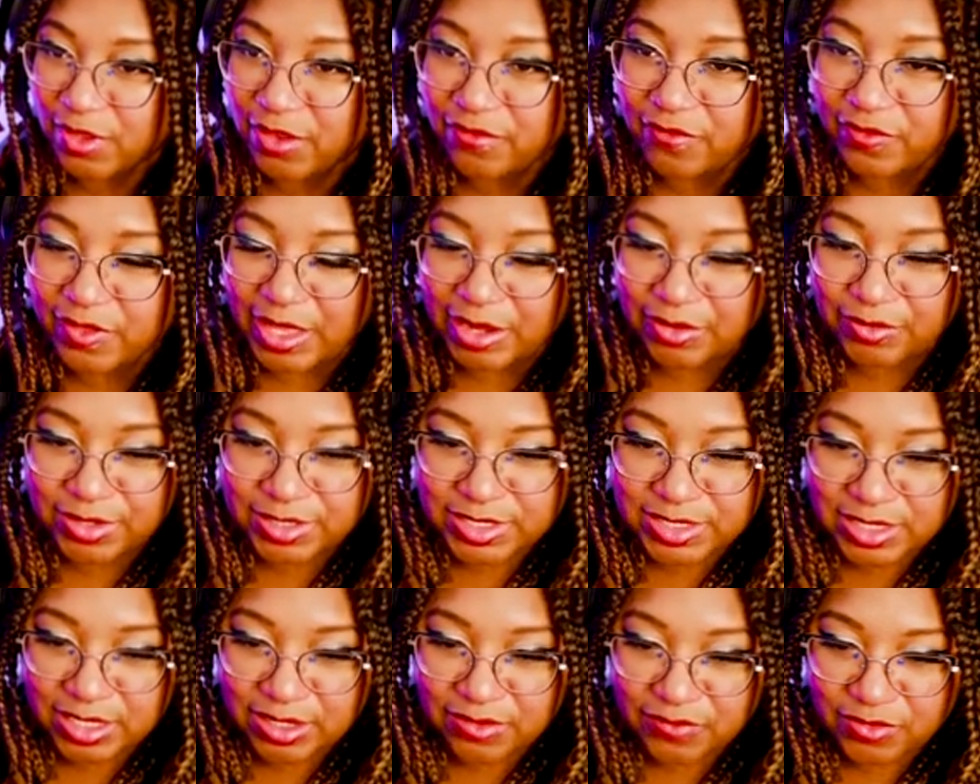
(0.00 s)

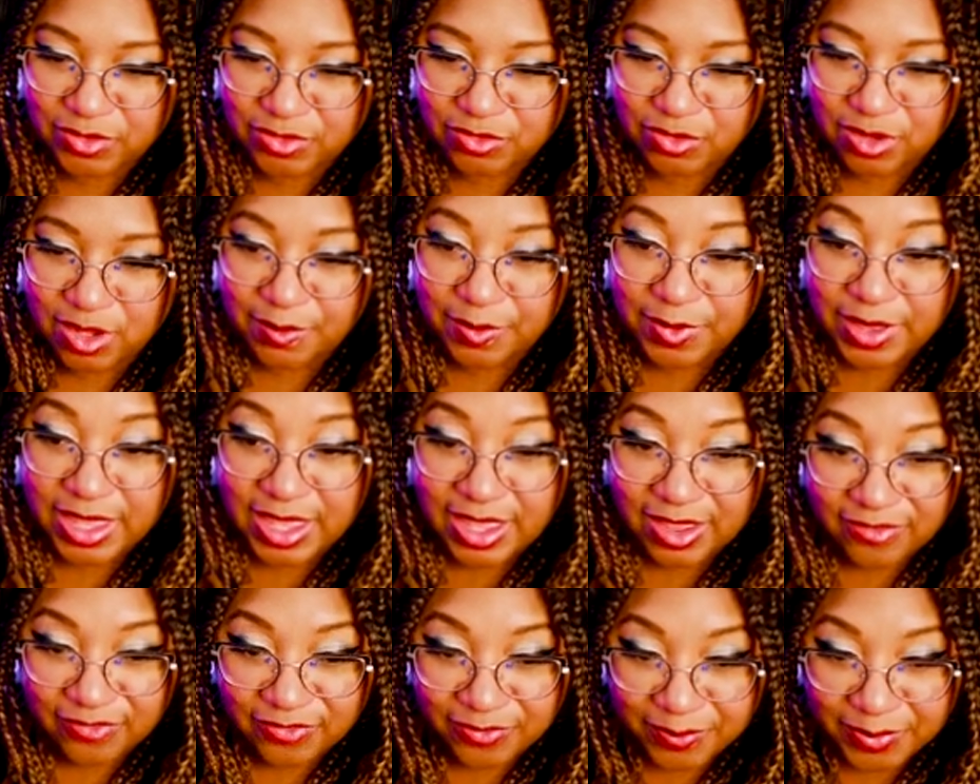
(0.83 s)
Flower saver. Drop
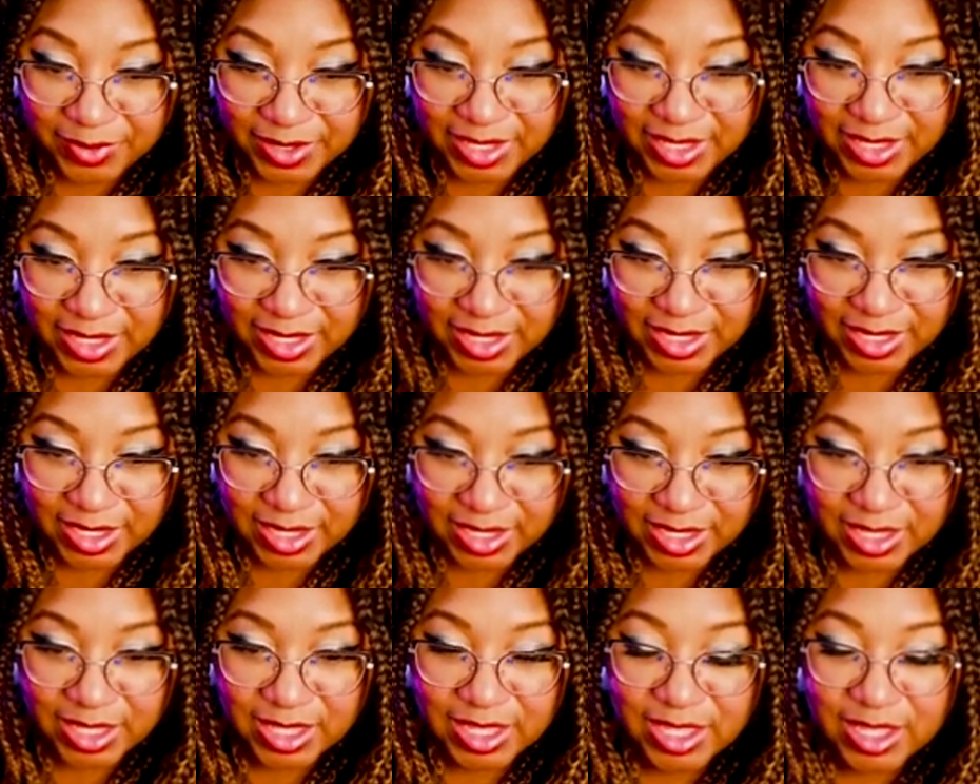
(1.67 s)

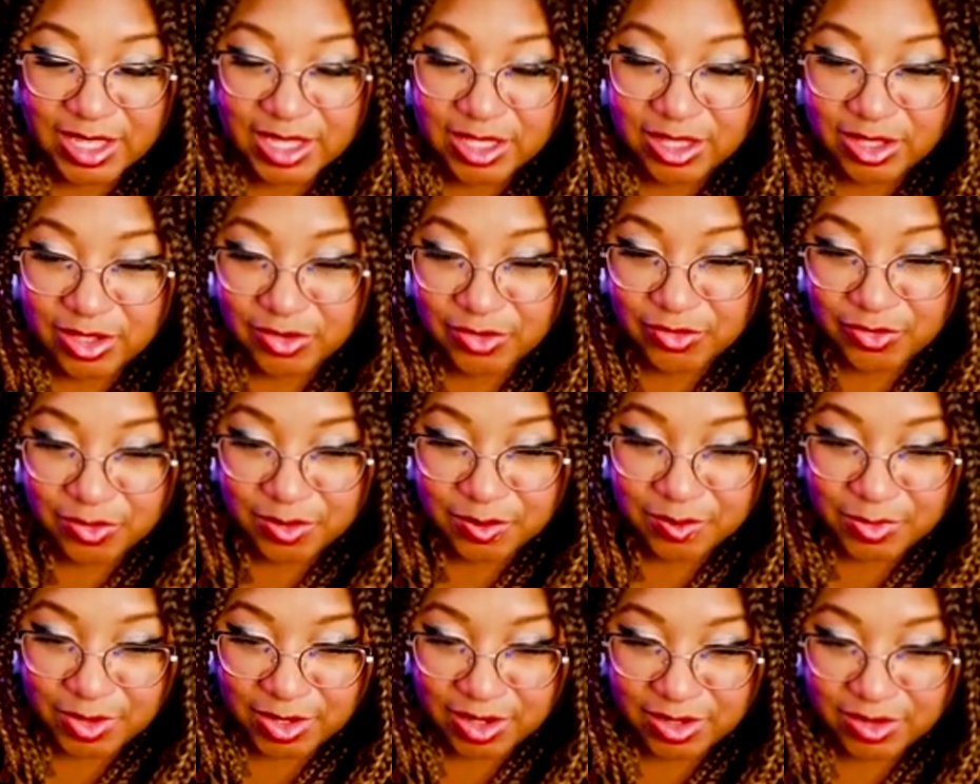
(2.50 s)
FP. Use
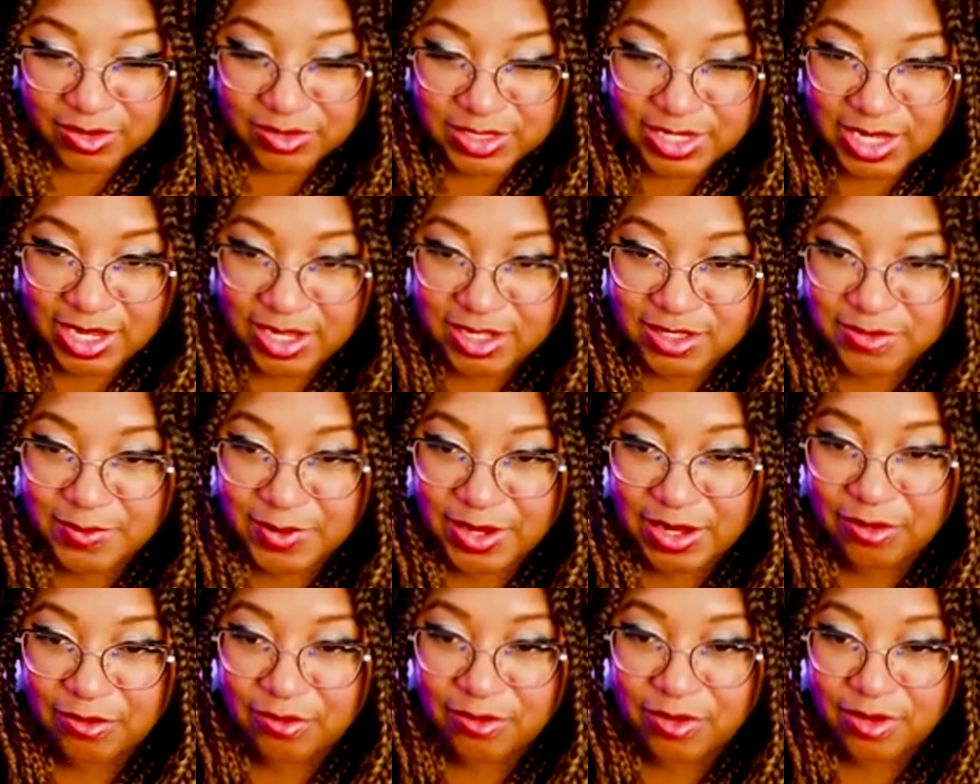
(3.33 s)
when Mario attacks
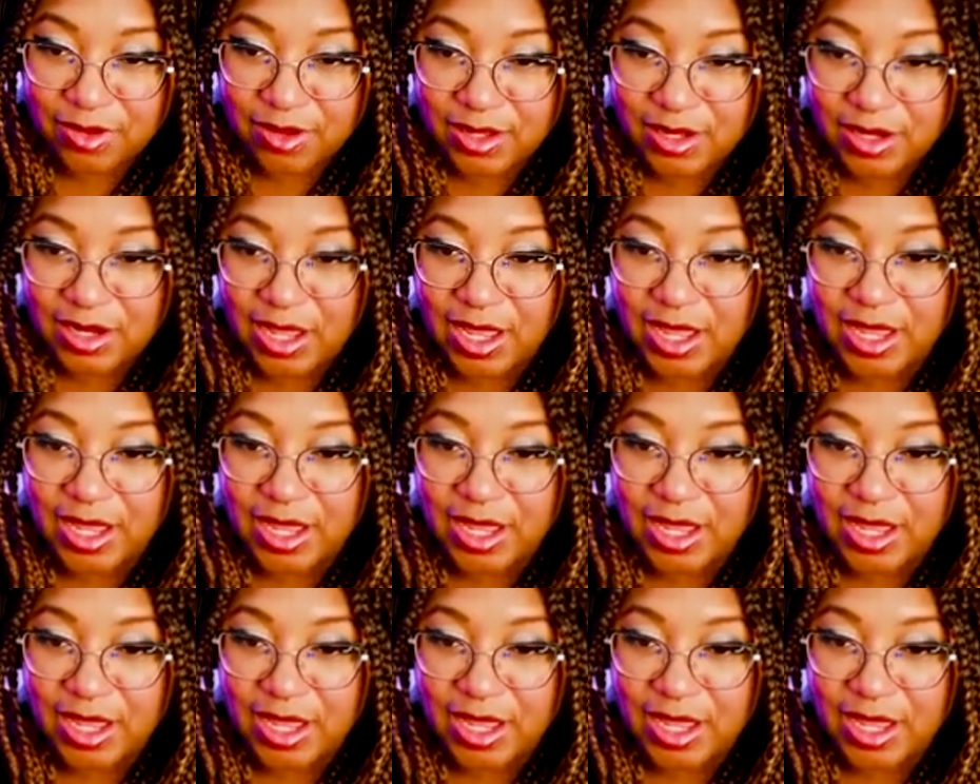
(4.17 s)
by one.